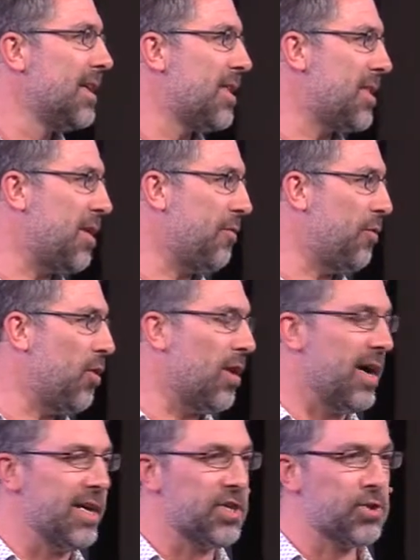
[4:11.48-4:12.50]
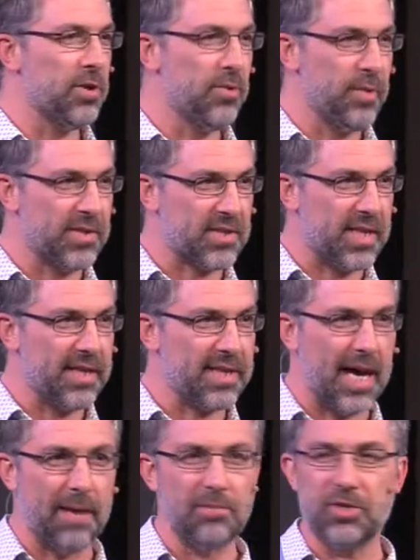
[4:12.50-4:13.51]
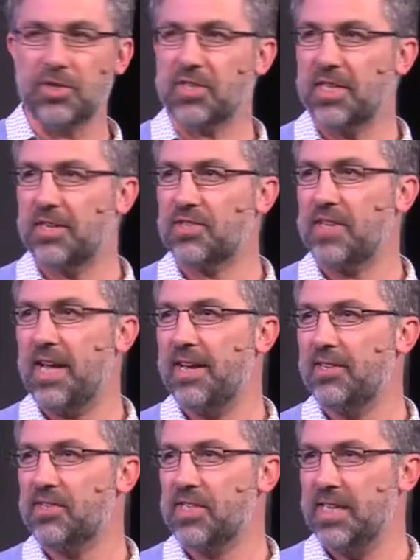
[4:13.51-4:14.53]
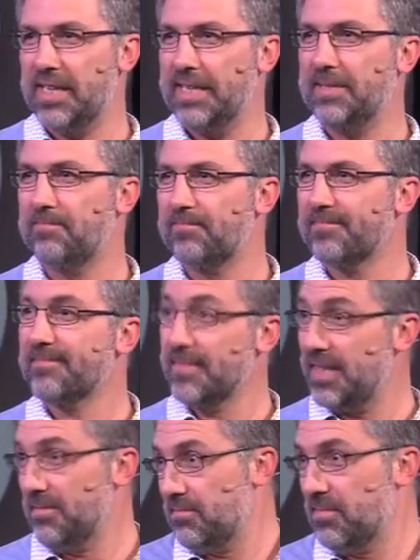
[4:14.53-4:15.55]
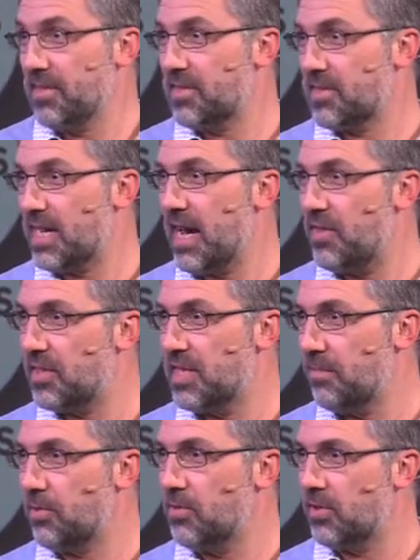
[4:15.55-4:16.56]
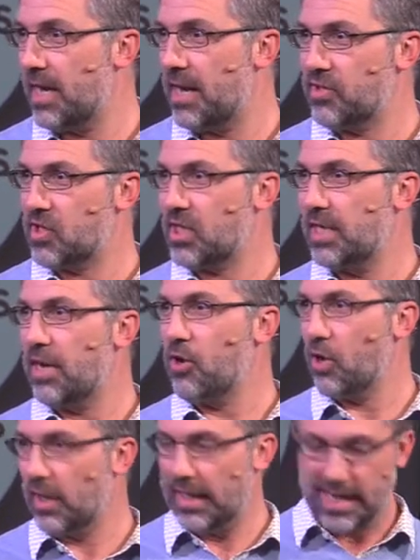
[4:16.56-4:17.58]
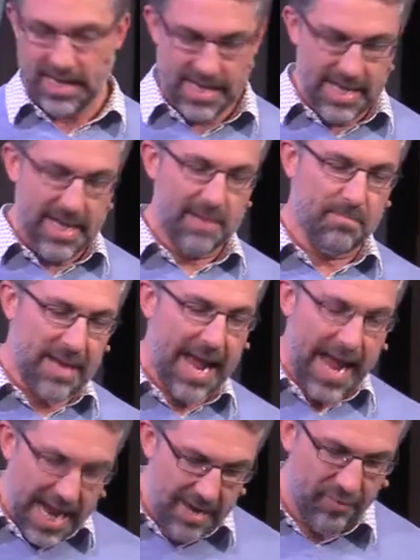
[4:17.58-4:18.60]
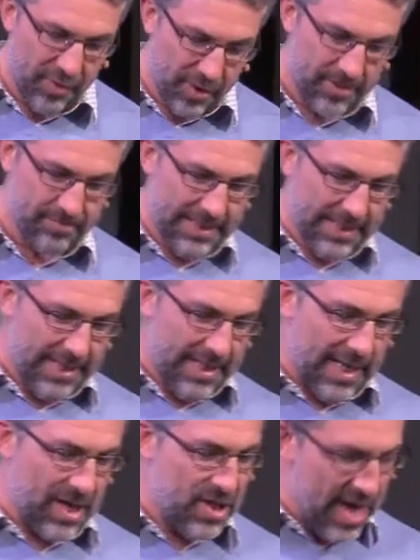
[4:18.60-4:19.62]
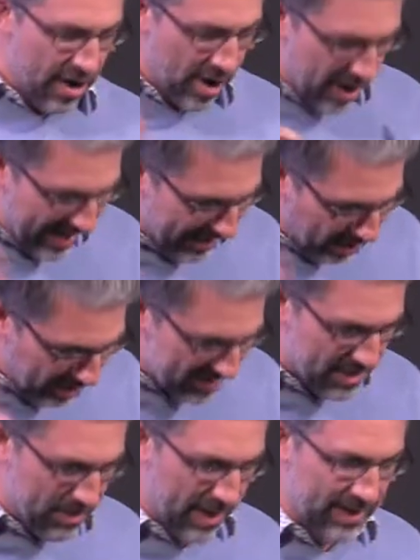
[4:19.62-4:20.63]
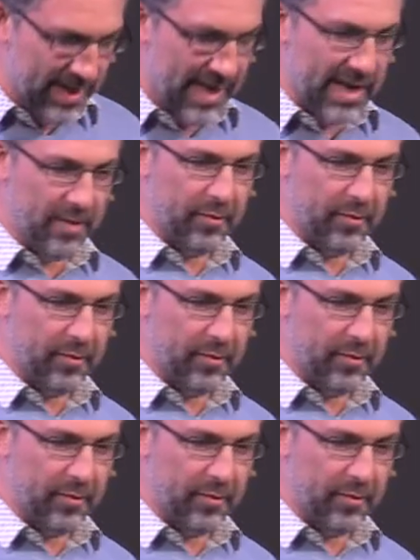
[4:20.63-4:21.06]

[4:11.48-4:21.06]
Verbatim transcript: Therefore, I shouldn't risk it. I'm just going to stay inside. Well, this is kind of the typical kind of sluggardly behavior. Uh, they are ultimately